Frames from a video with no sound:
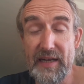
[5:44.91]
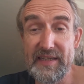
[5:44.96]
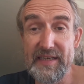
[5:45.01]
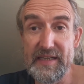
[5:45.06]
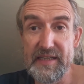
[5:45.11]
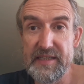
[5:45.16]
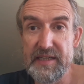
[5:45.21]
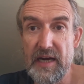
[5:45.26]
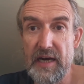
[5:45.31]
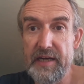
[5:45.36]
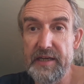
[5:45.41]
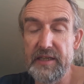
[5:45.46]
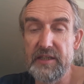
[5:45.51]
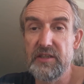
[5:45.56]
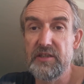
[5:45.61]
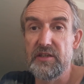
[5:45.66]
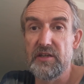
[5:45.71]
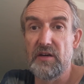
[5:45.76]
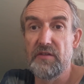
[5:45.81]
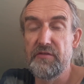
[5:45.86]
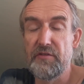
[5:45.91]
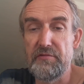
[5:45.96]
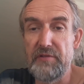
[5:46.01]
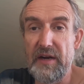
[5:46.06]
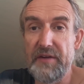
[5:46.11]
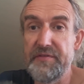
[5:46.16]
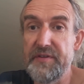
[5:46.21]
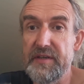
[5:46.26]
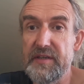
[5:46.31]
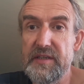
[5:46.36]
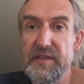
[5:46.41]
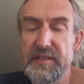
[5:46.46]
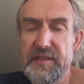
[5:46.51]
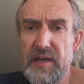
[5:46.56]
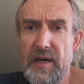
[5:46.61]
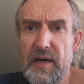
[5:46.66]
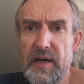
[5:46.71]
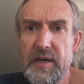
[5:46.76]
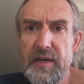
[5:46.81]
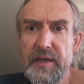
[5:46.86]
designing stuff, graphic
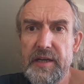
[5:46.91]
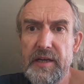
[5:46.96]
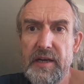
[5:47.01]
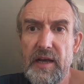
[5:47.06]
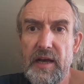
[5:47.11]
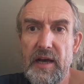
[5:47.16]
design,